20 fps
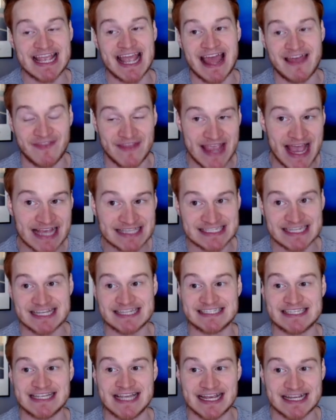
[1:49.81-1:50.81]
and the
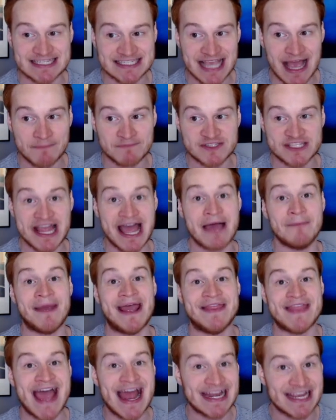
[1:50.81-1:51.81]
SEC accepts them,
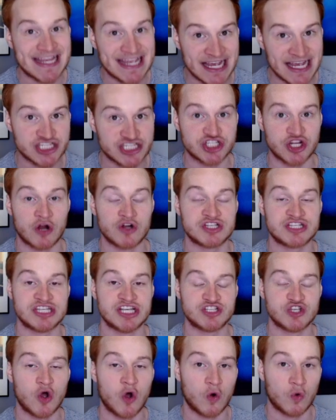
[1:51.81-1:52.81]
and that kickstarts
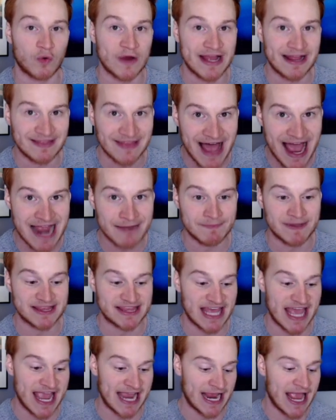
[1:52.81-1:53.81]
this whole realignment
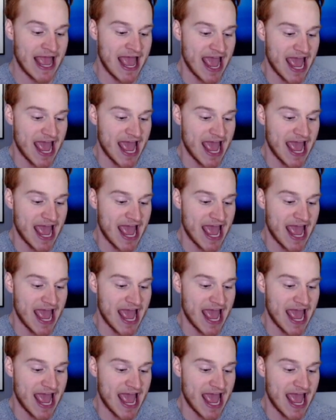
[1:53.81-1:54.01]
thing.